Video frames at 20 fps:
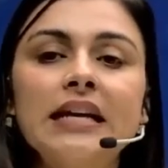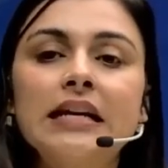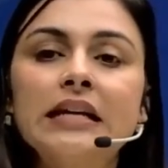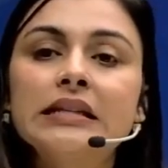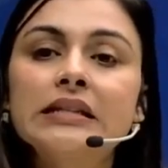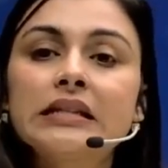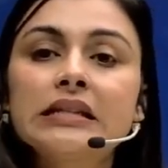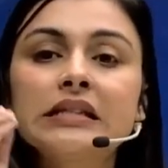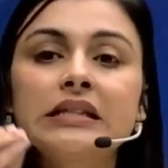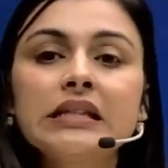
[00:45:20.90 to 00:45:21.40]

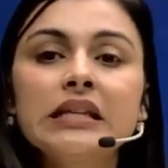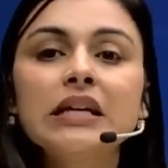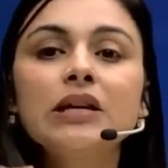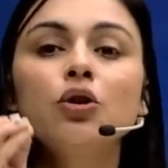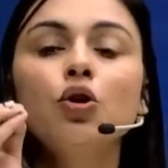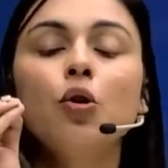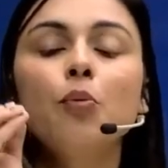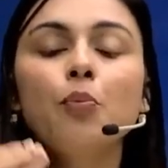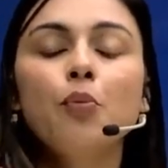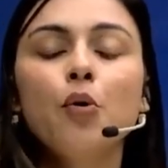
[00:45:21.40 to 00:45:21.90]
is
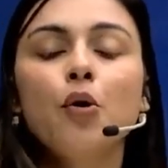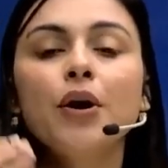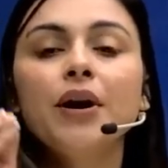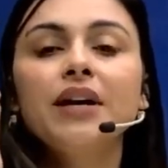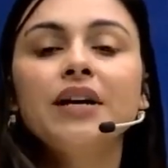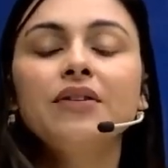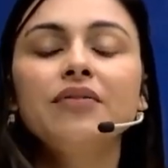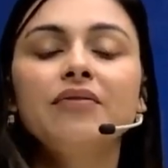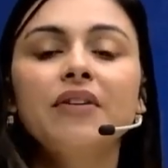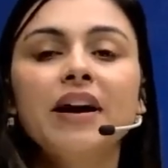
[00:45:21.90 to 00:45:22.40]

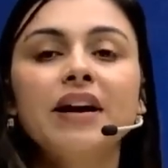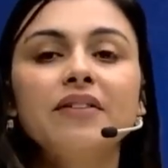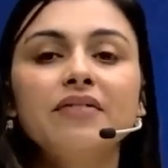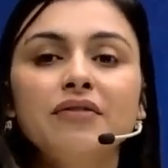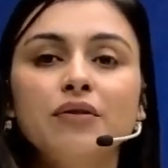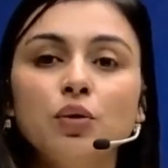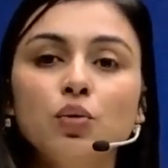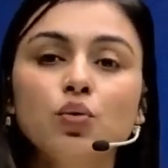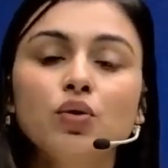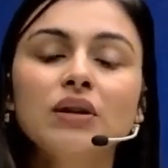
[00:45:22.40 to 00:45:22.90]

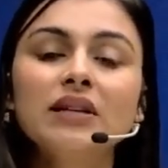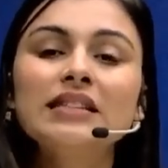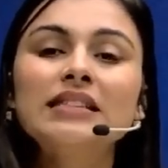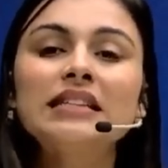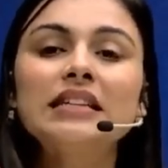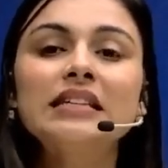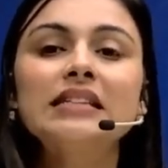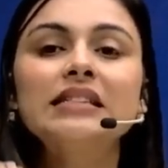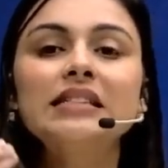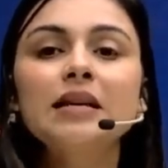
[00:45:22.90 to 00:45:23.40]
0.52. This
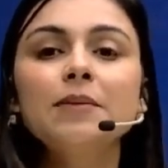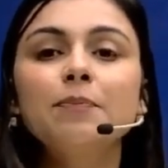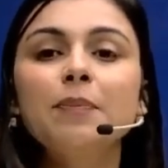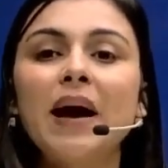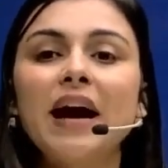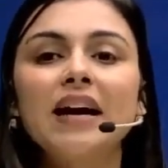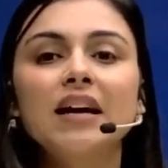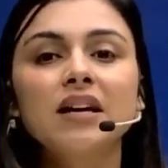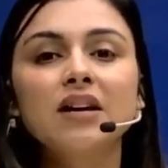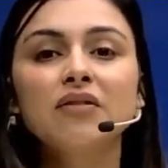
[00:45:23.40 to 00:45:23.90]
is the
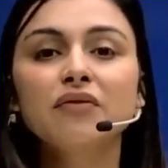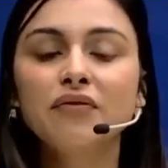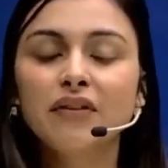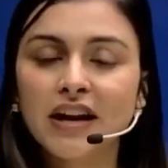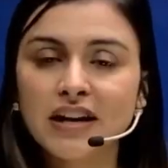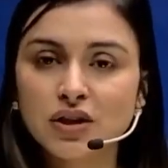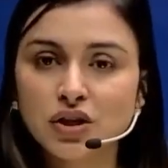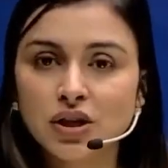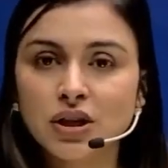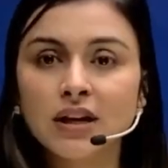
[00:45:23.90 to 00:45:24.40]
packing
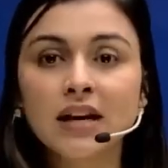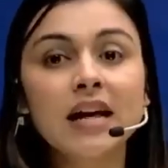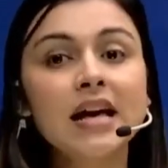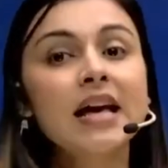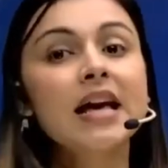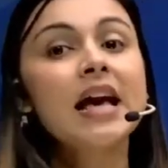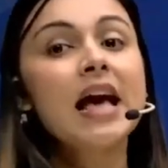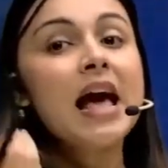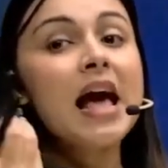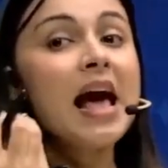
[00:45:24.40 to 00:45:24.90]
fraction.
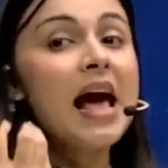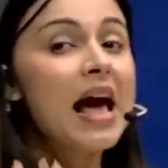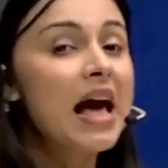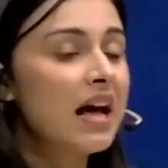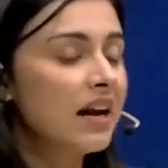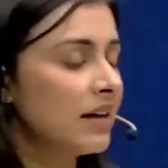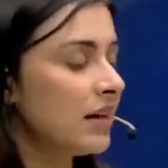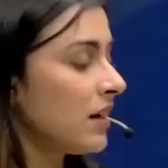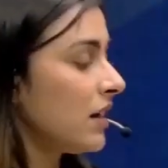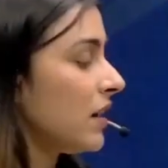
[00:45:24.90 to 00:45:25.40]
And